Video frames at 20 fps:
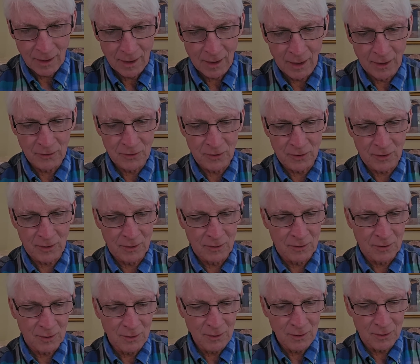Isaac
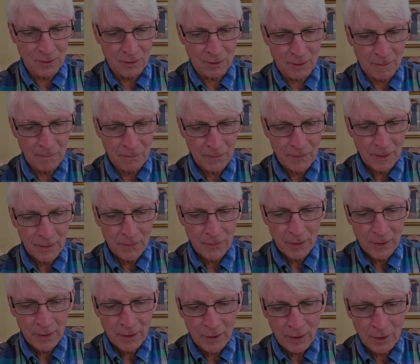continued,
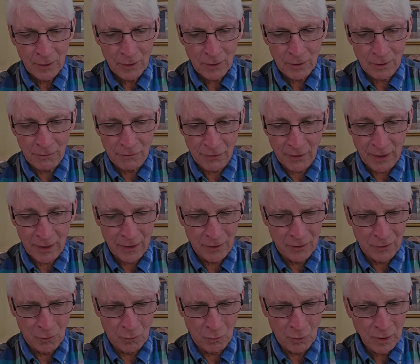"Here are the fire
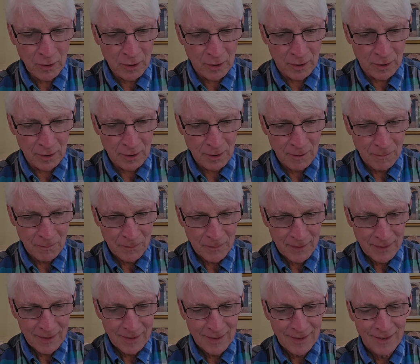and the wood,
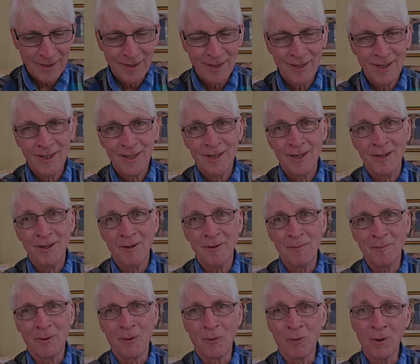
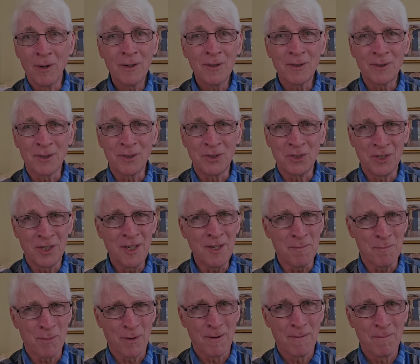but where is the
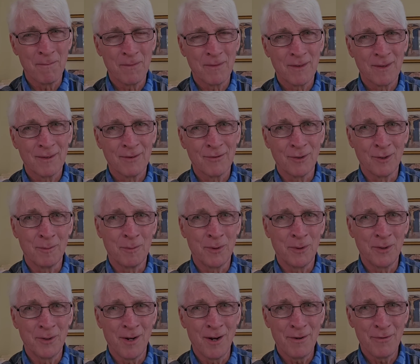sheep for the
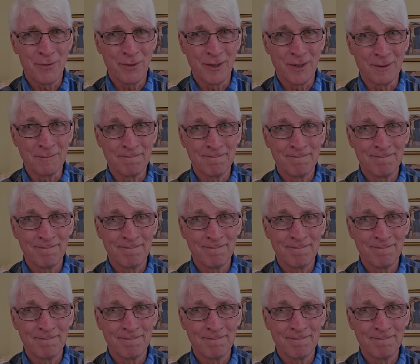burnt offering?"